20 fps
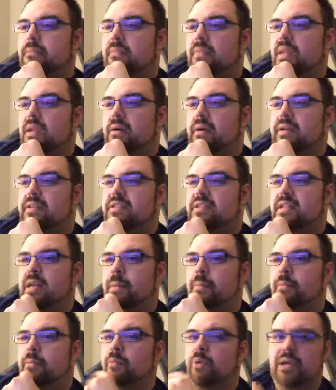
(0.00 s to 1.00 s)
All right,
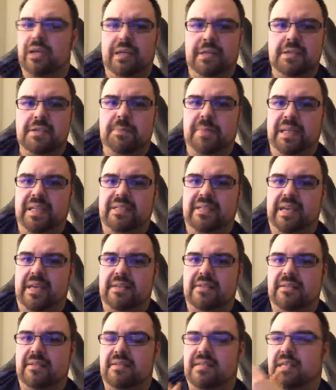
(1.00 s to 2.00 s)
I'm running a speed
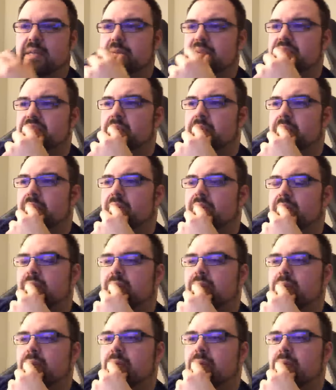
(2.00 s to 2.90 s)
test to see what's going on.